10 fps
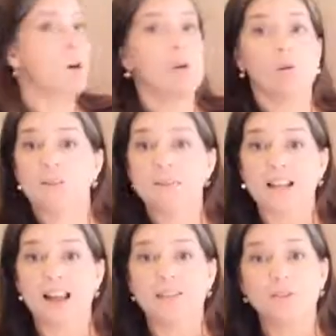which means
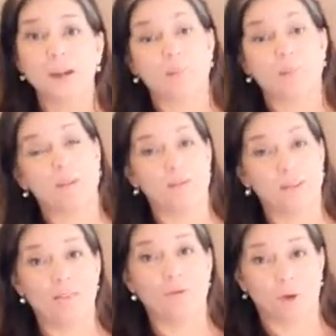I have to wake up at
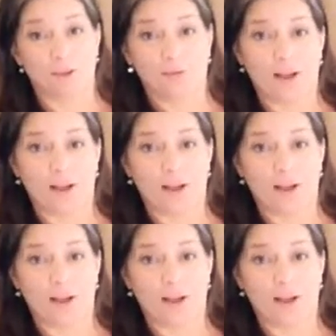5:45.